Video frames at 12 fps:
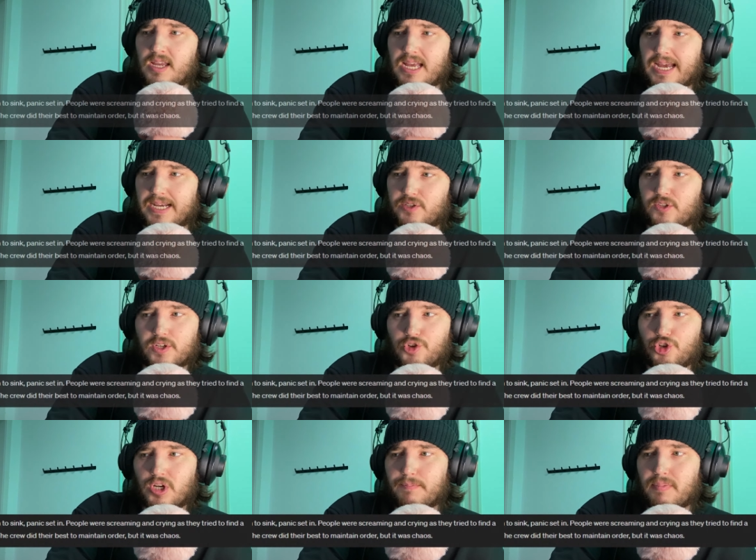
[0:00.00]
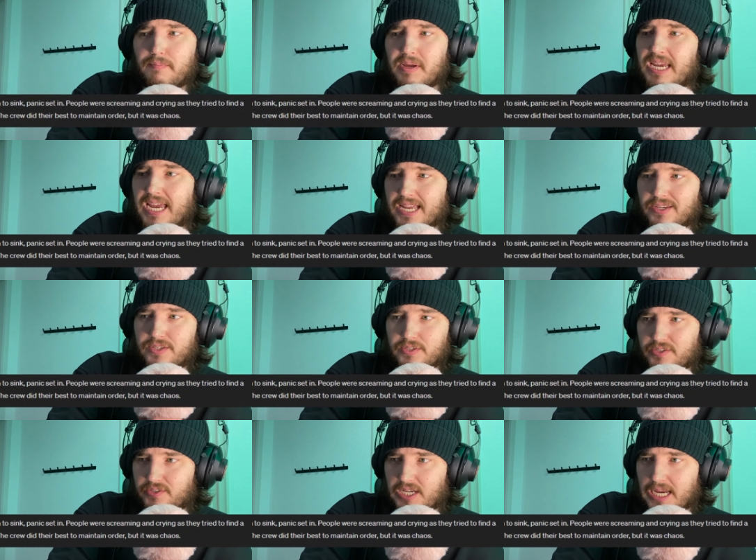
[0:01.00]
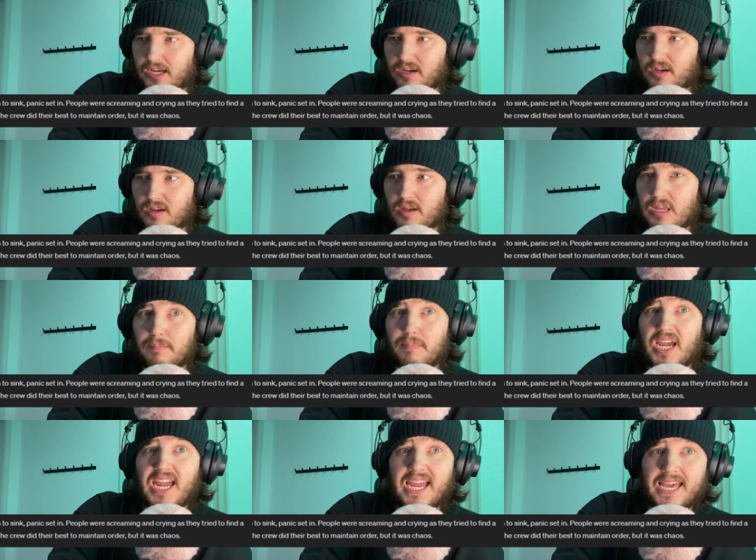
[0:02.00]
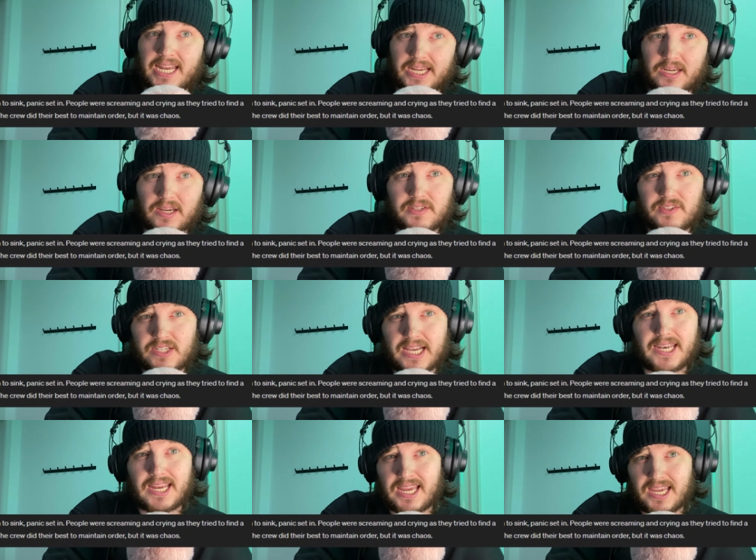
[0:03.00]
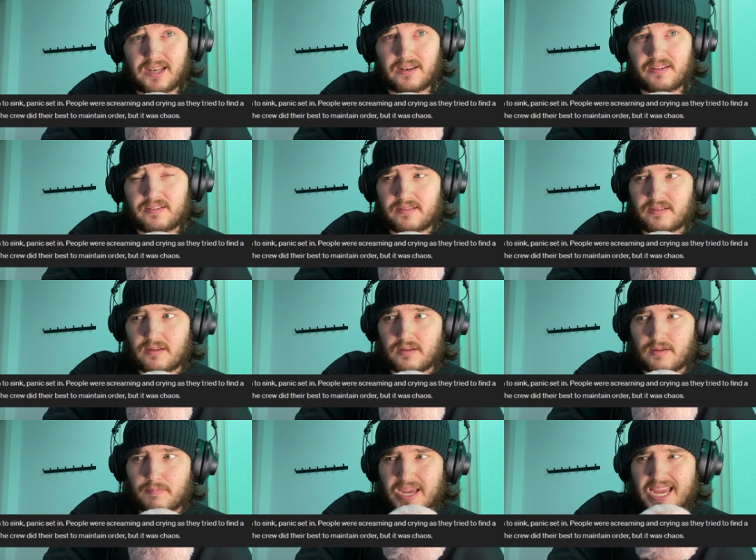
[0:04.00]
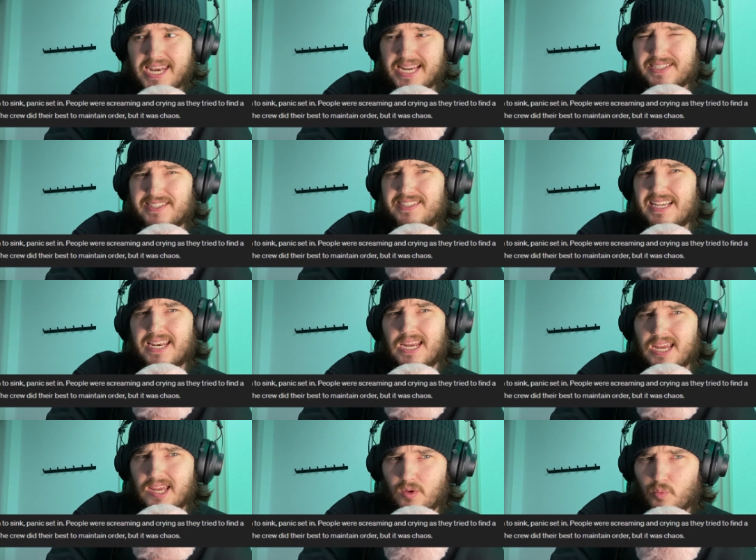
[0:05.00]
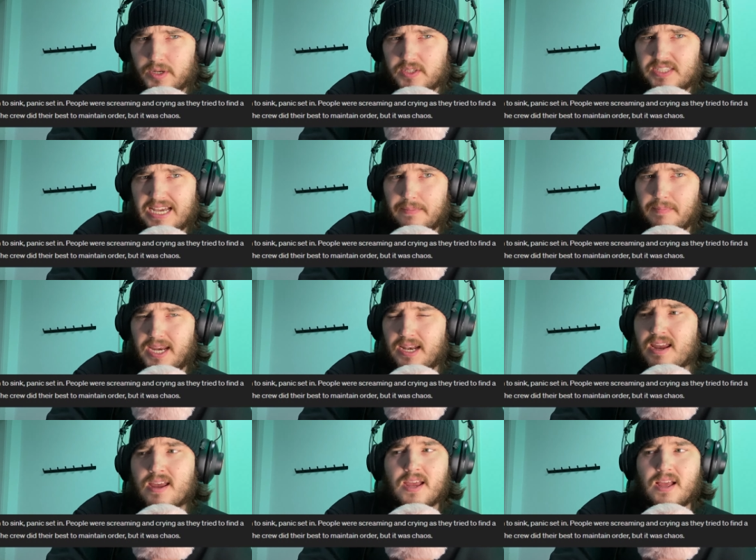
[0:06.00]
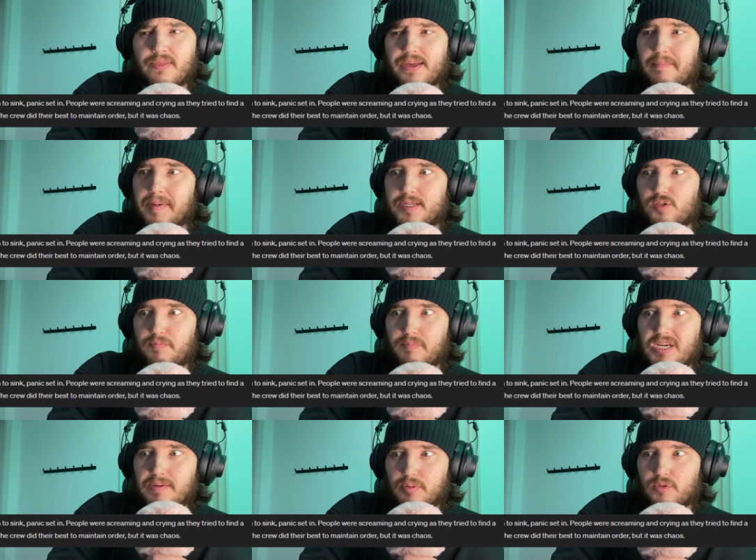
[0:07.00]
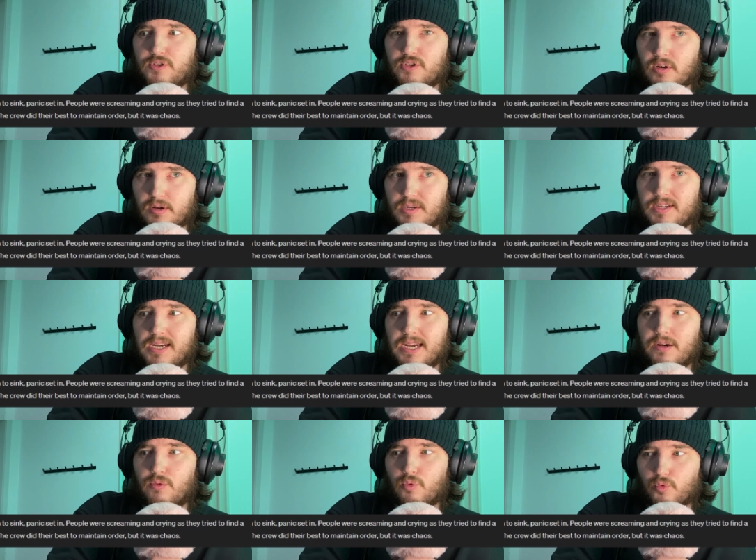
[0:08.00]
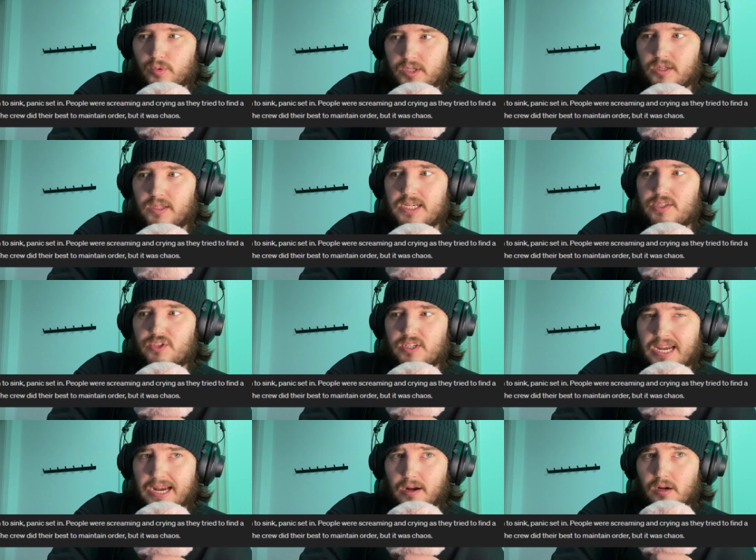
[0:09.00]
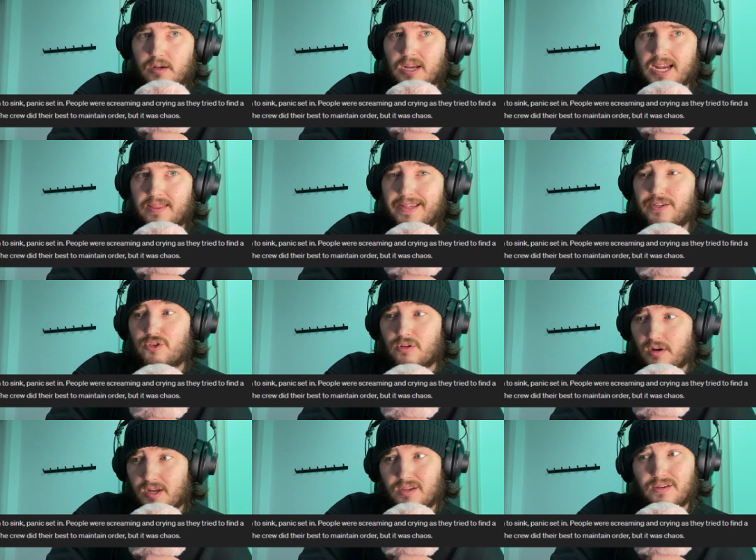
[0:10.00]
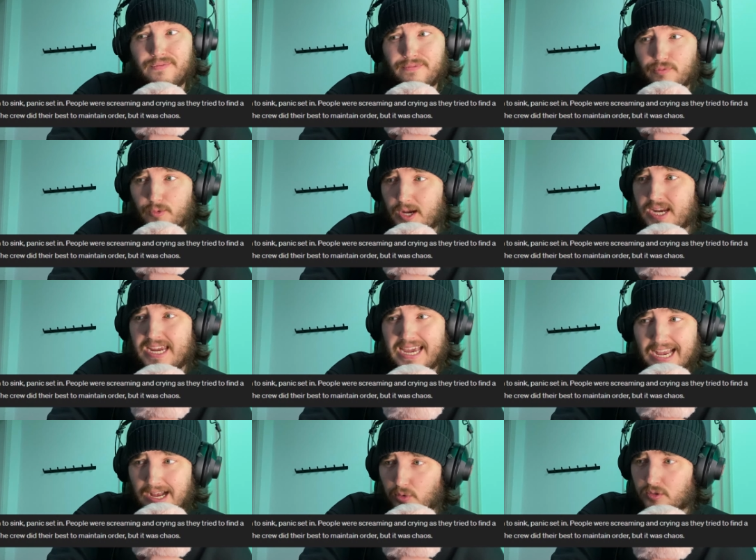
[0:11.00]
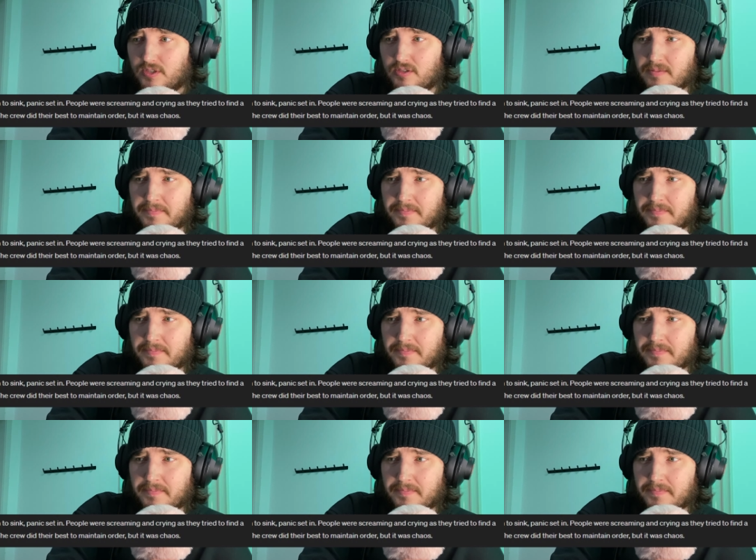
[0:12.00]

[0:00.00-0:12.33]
As the ship began to sink, panic set in. Panic set in. What does that mean? That means people started to get really scared and they started to freak out.